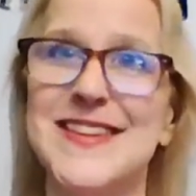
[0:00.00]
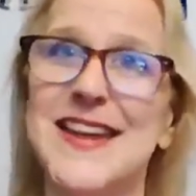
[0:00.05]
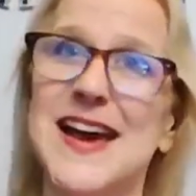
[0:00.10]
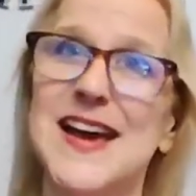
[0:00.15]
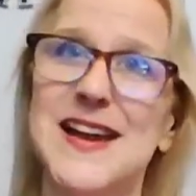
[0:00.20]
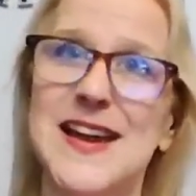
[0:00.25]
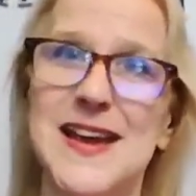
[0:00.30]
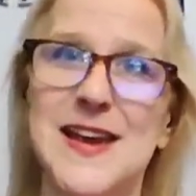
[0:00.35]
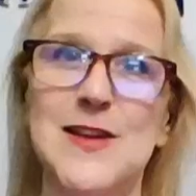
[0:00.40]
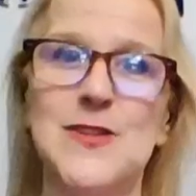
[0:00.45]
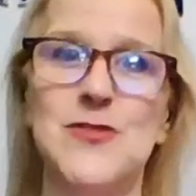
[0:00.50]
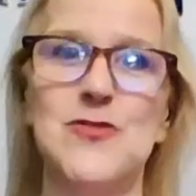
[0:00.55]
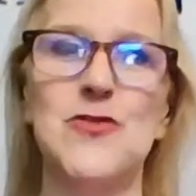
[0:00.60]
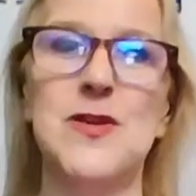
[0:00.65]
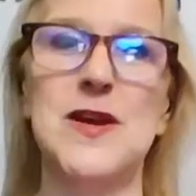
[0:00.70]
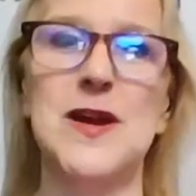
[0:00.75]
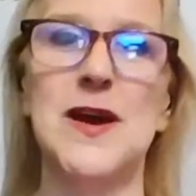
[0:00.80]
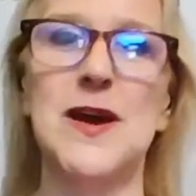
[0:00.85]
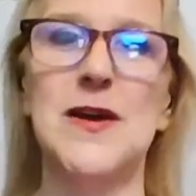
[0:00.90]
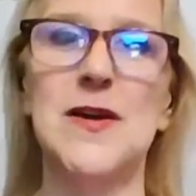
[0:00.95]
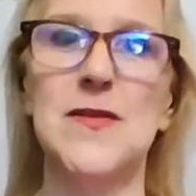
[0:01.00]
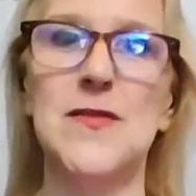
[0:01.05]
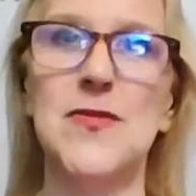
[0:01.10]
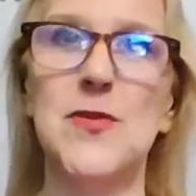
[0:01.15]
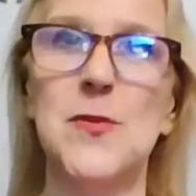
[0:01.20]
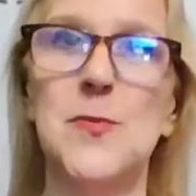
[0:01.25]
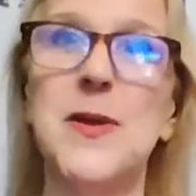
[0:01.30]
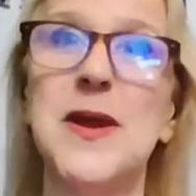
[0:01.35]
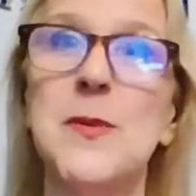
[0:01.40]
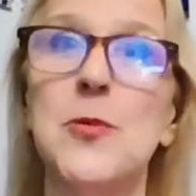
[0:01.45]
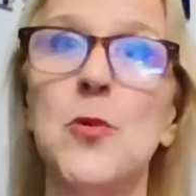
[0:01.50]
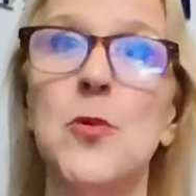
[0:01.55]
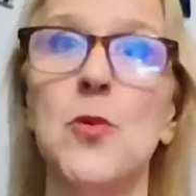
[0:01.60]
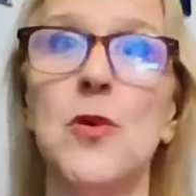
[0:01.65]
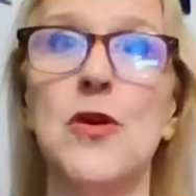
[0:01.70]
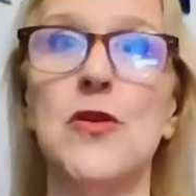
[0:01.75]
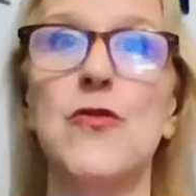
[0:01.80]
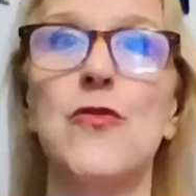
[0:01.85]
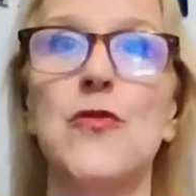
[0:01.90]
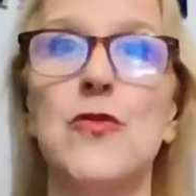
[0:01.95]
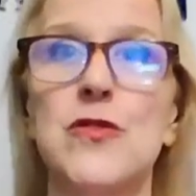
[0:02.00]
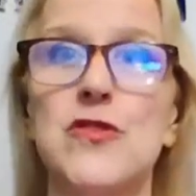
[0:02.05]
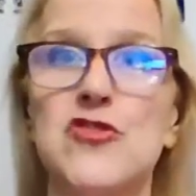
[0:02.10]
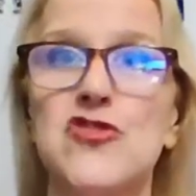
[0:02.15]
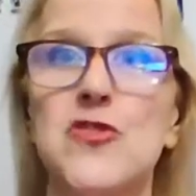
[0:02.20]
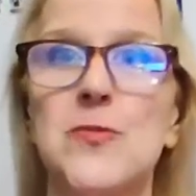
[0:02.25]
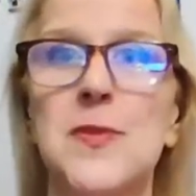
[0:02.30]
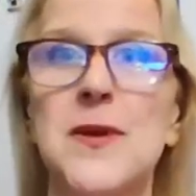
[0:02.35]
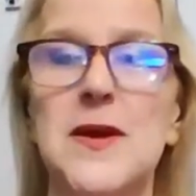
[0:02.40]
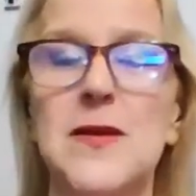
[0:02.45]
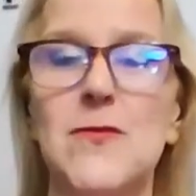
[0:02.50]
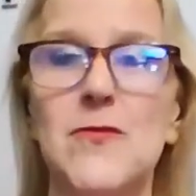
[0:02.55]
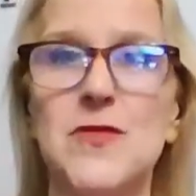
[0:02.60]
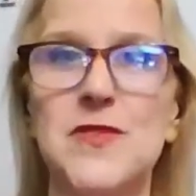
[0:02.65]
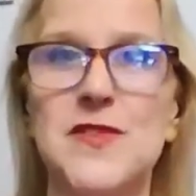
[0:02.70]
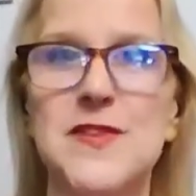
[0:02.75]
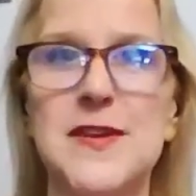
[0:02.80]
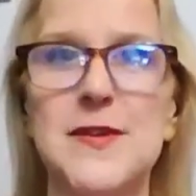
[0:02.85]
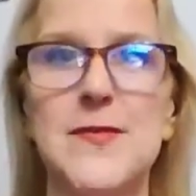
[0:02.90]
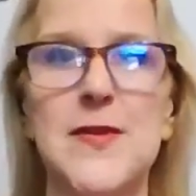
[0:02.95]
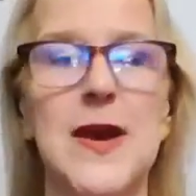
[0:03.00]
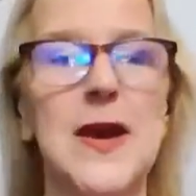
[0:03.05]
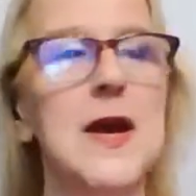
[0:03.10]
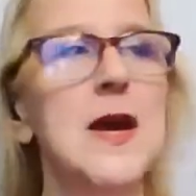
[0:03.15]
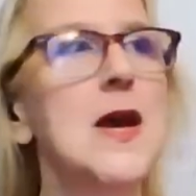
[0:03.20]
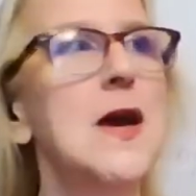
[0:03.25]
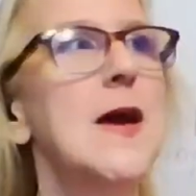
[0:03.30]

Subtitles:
data entry of the paperwork for the shipping and receiving.